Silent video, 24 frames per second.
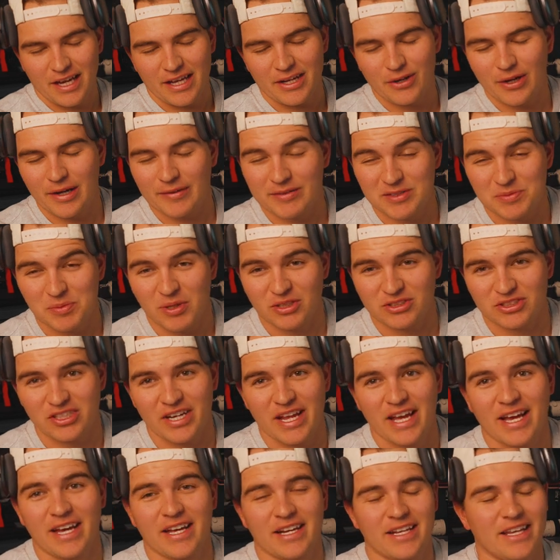I don't have a sponsored
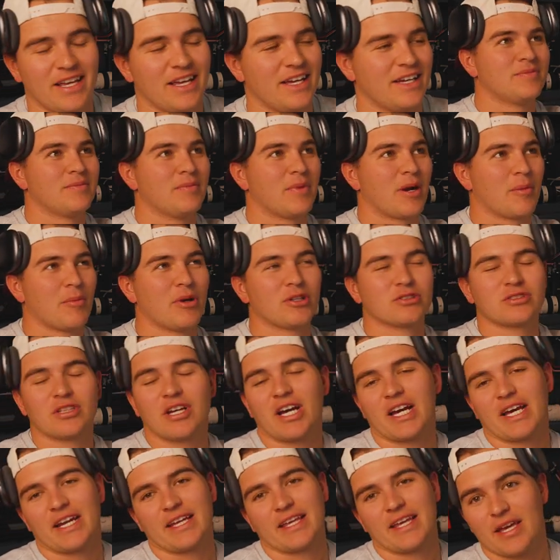ad, but I'm also
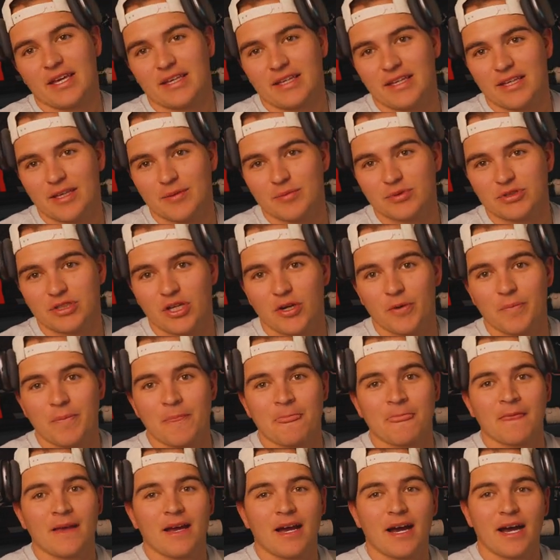not gonna gatekeep, so
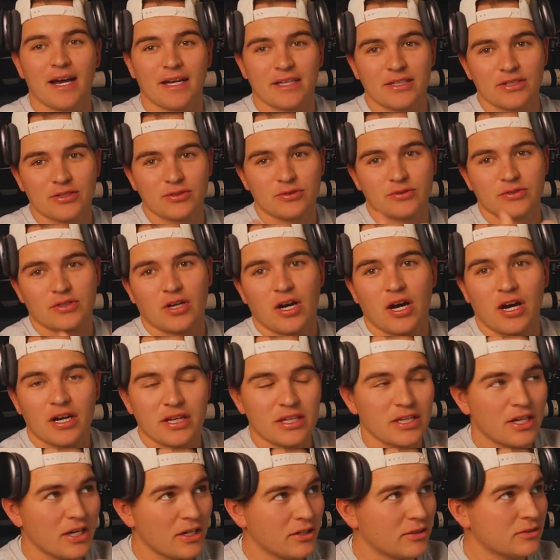I use
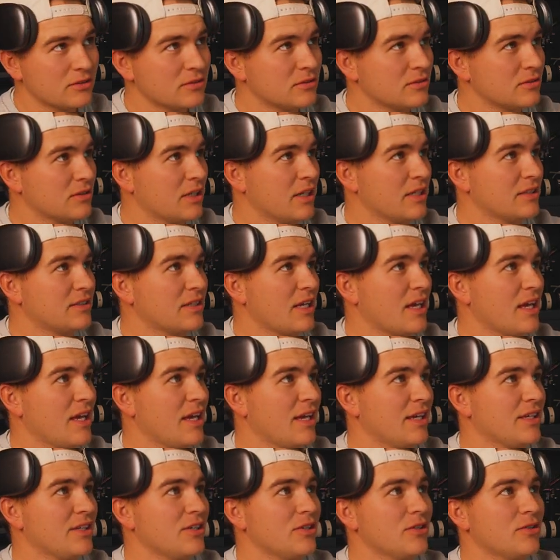Audio, it's
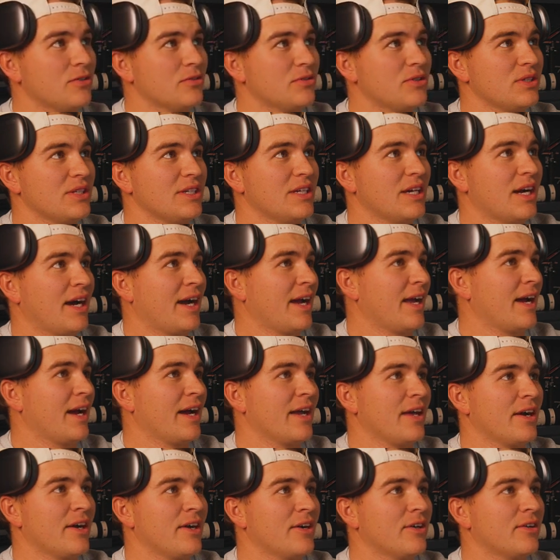
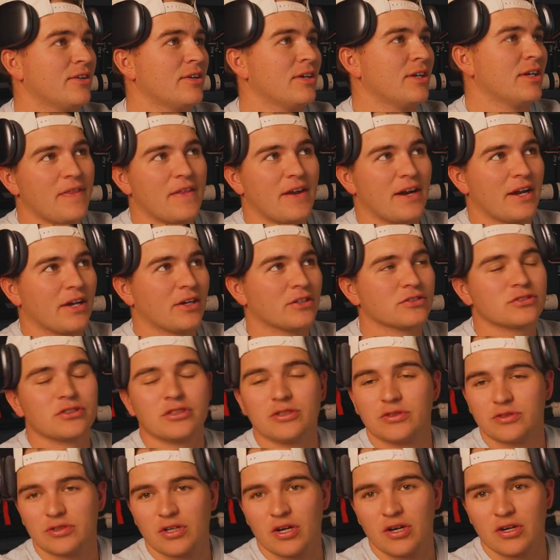AUDIIO, and then I also
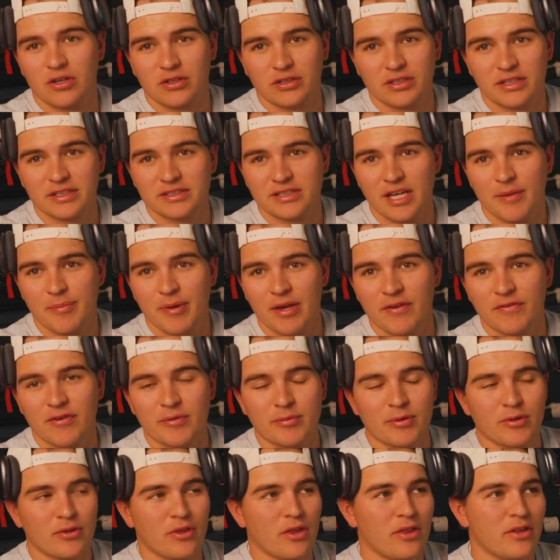use Artlist. I pay for
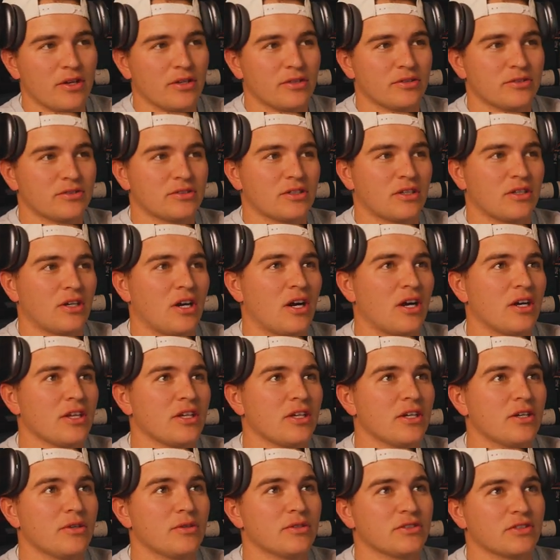both of those.
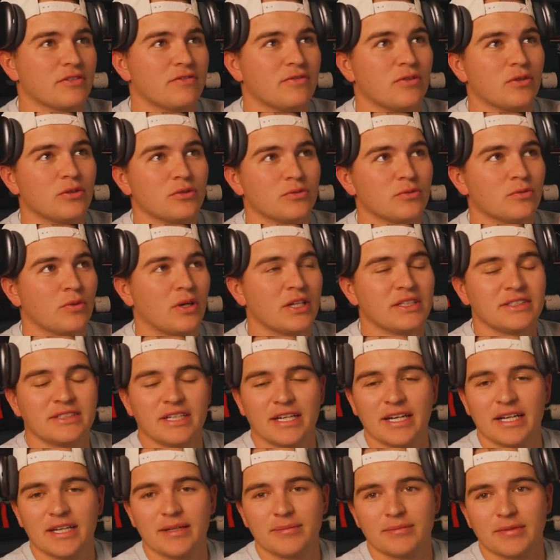Audio is a full
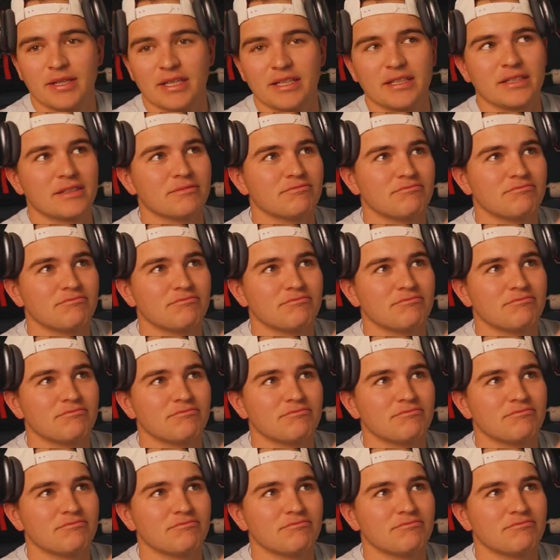one-time, like